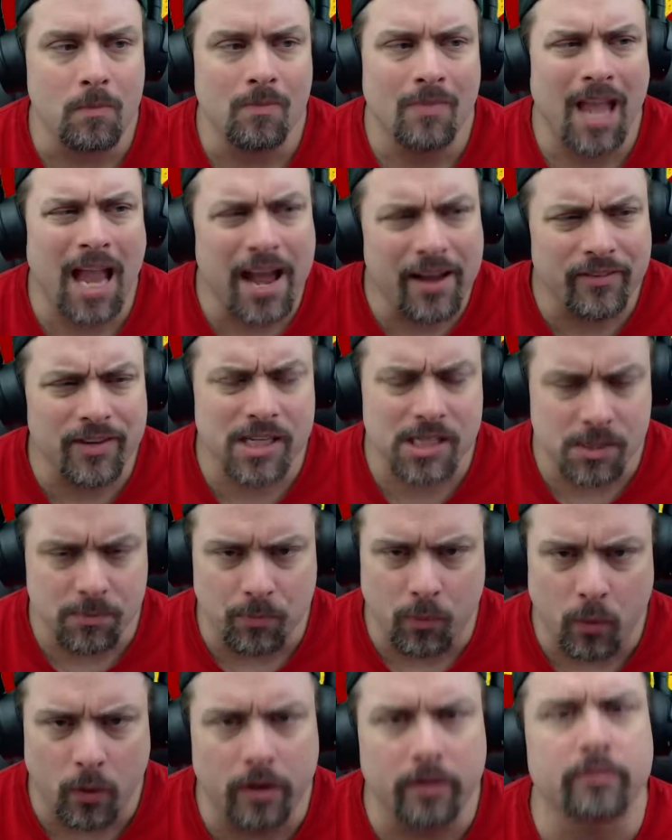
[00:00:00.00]
Having
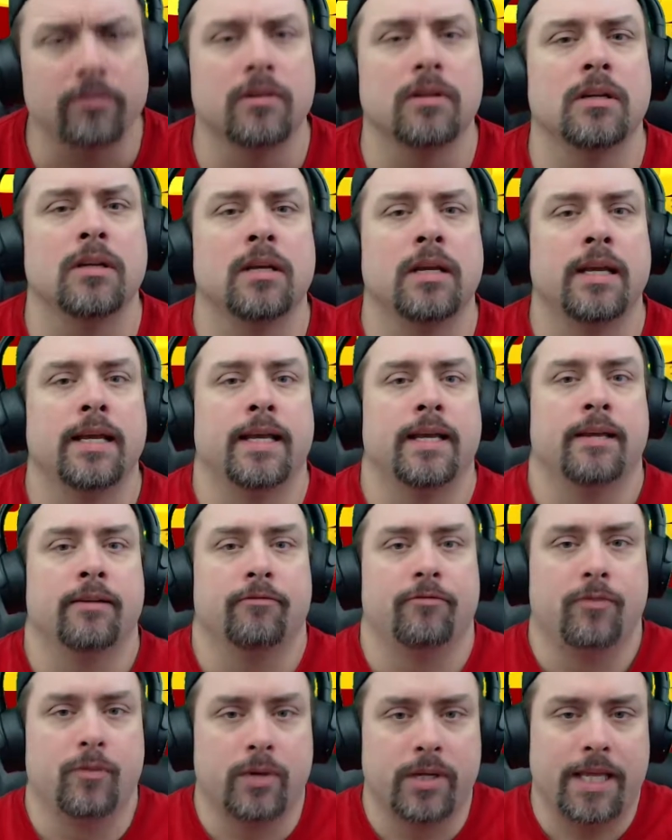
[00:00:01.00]
support
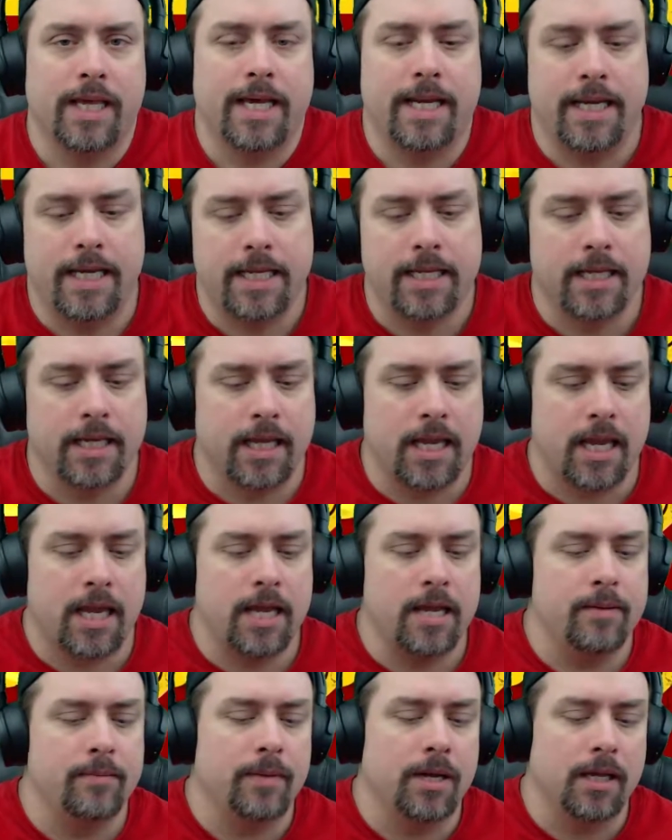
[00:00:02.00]
for that in the
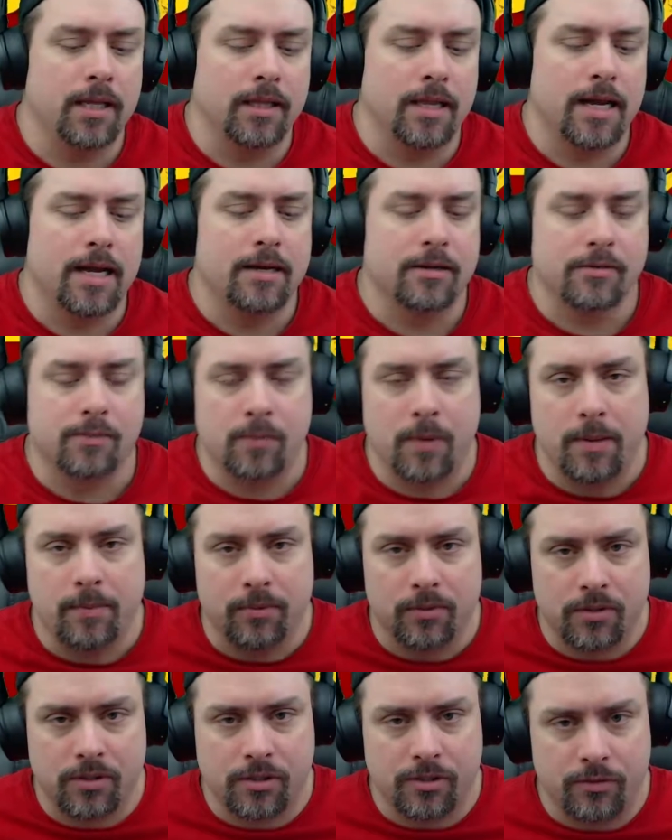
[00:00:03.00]
game allows people
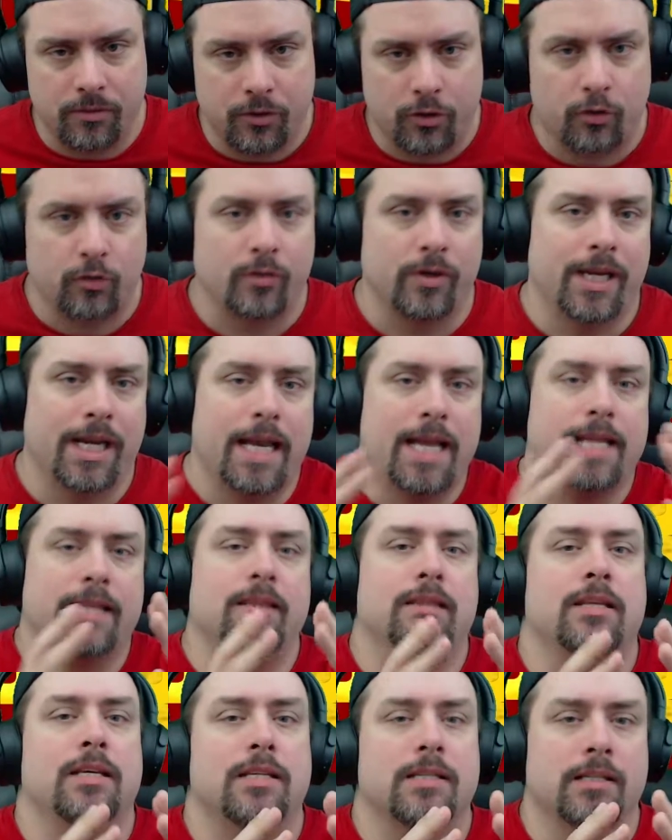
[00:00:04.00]
to create
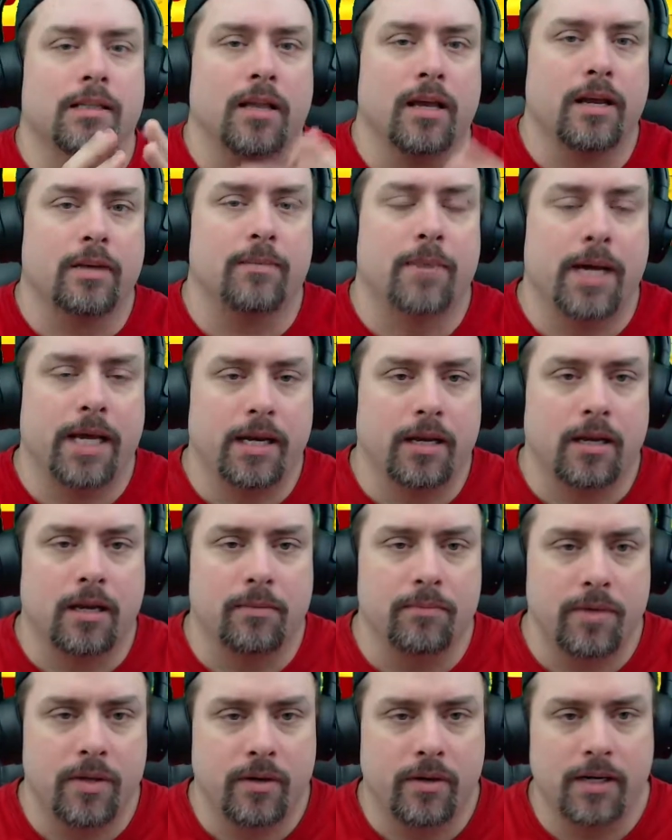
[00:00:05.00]
these like-minded
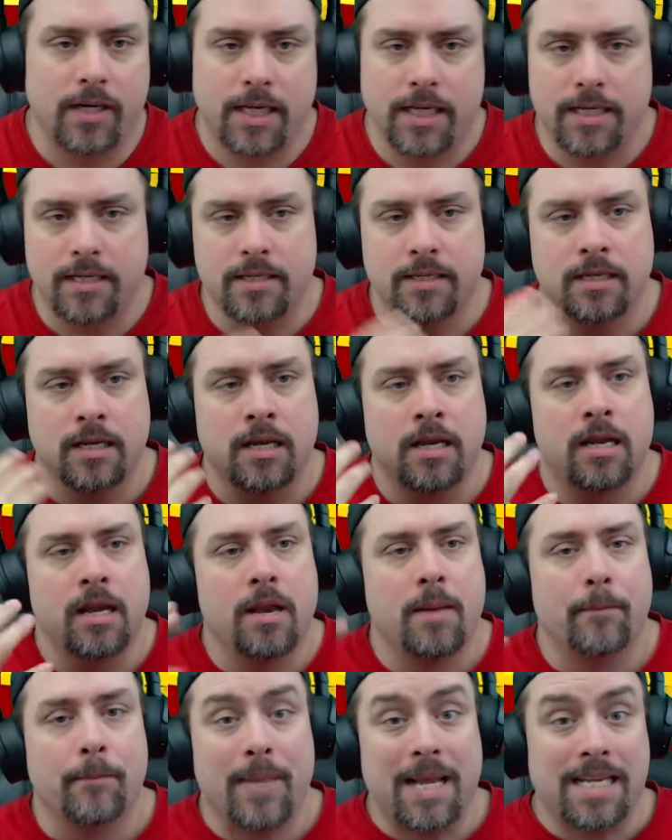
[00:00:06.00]
communities,
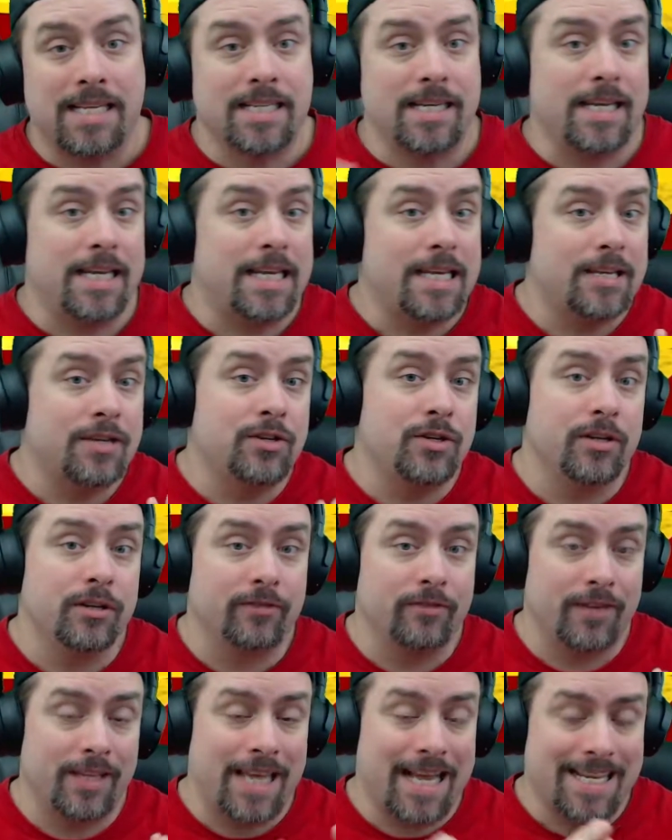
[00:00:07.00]
makes it easier
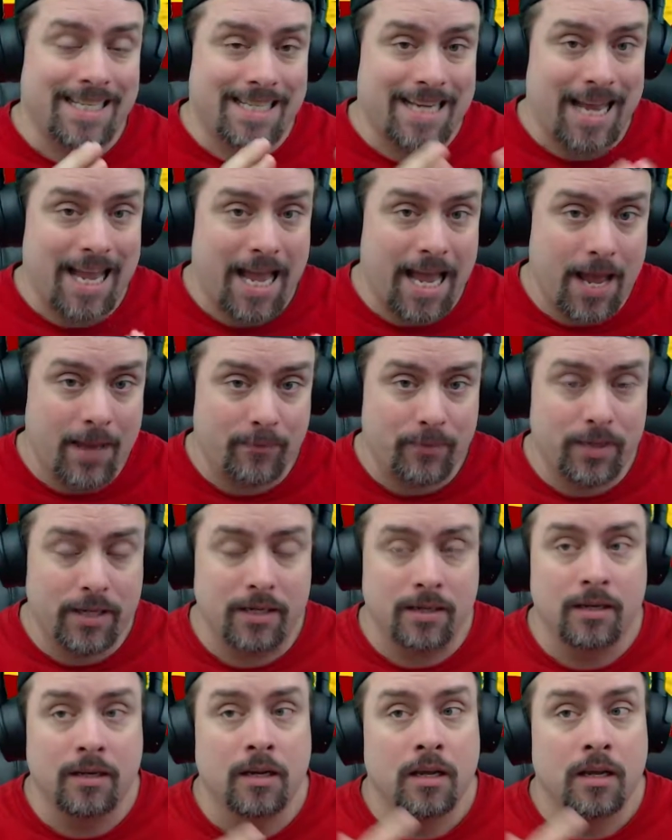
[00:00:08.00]
for that to happen.